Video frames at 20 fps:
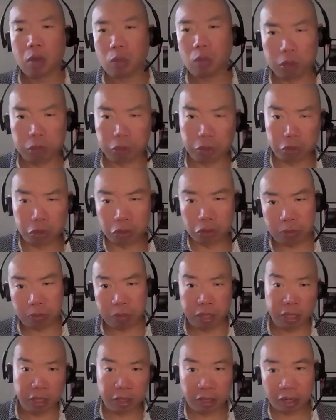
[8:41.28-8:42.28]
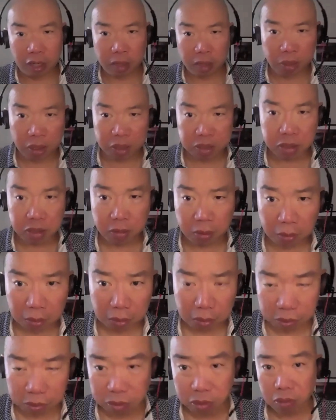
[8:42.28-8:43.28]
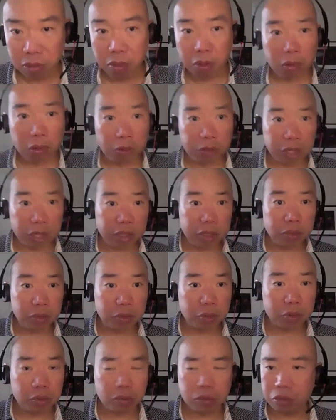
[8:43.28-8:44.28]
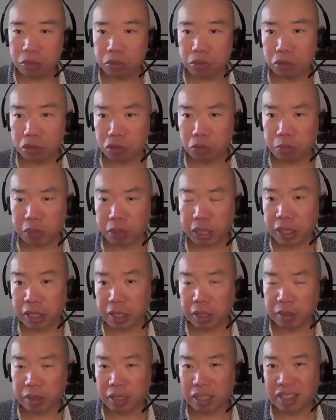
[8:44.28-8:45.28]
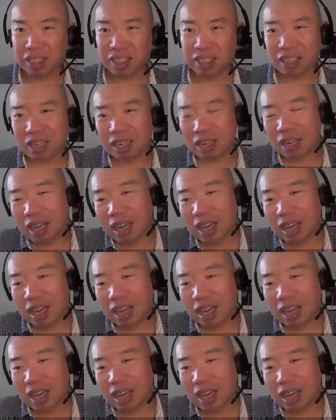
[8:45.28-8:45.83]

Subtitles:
well, you shouldn't be eating candy bars at all. Oh yeah, you should be eating this and that.